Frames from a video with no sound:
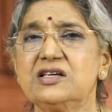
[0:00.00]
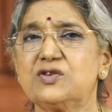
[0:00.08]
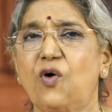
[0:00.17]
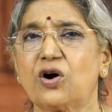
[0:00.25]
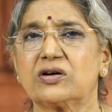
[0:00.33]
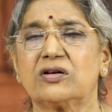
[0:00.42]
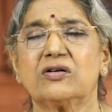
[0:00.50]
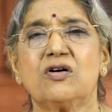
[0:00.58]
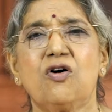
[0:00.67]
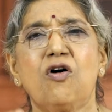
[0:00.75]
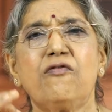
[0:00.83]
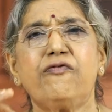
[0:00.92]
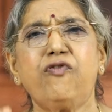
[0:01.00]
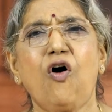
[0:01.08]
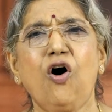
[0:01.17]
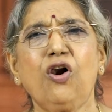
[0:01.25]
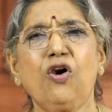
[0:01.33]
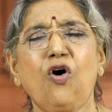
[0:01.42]
is what?
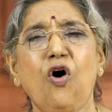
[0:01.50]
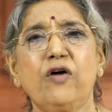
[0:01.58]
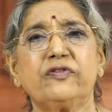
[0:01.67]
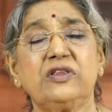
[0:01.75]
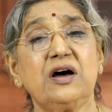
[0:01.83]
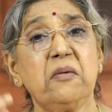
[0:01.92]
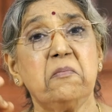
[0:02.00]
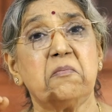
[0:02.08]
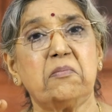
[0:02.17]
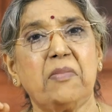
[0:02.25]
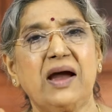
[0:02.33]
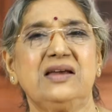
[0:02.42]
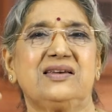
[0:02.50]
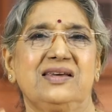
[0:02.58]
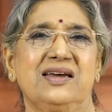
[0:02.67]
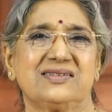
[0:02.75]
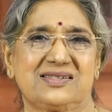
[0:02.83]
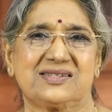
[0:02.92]
Fall of the
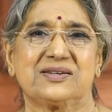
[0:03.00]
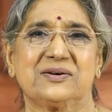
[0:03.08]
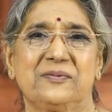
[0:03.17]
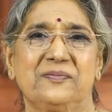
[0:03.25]
mightiest.